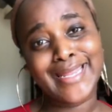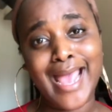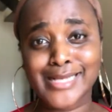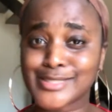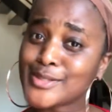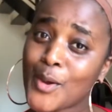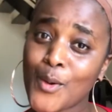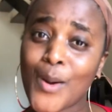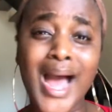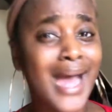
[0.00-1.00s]
yeah,
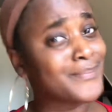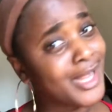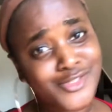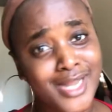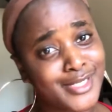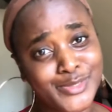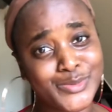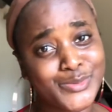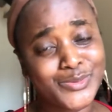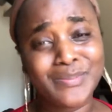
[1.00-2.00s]
so I'm not trying to
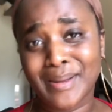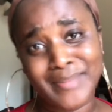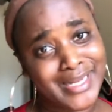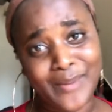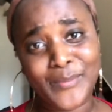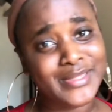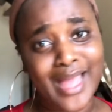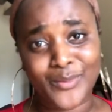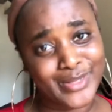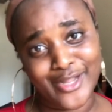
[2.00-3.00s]
do my makeup with
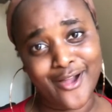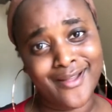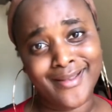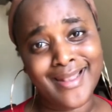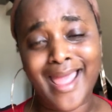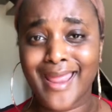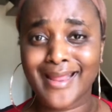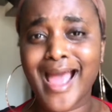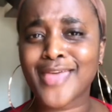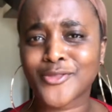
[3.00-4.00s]
that wig on. Like,
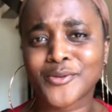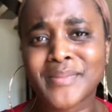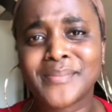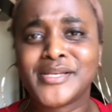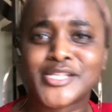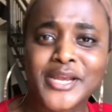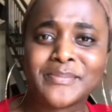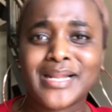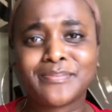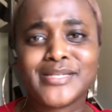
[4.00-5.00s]
I thought maybe shame,
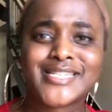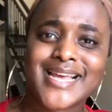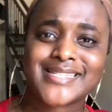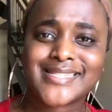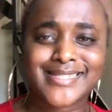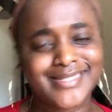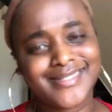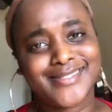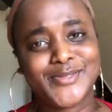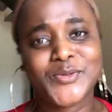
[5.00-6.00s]
let me just
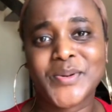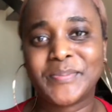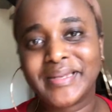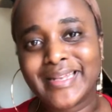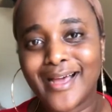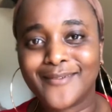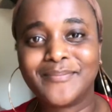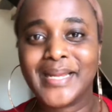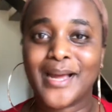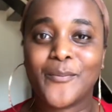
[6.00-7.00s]
do a bit of
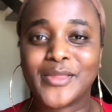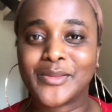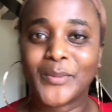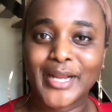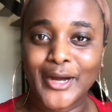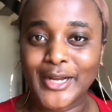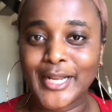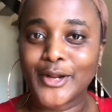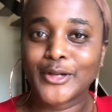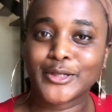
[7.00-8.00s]
makeup with the wig on and
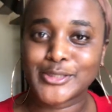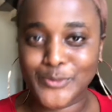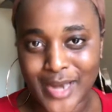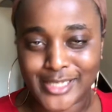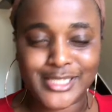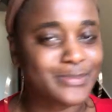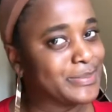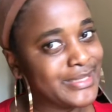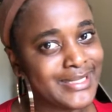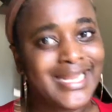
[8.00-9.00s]
not look too ratchet,
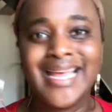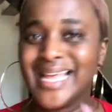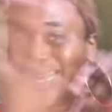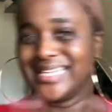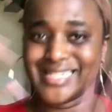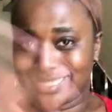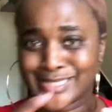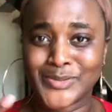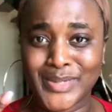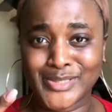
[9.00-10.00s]
but it's just
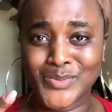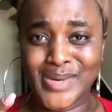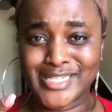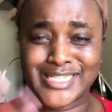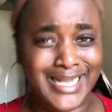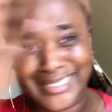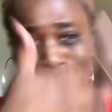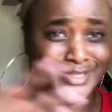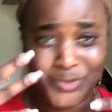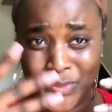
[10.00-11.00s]
doing too much, like
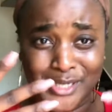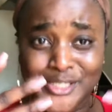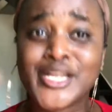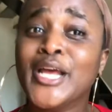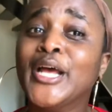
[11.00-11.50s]
too much.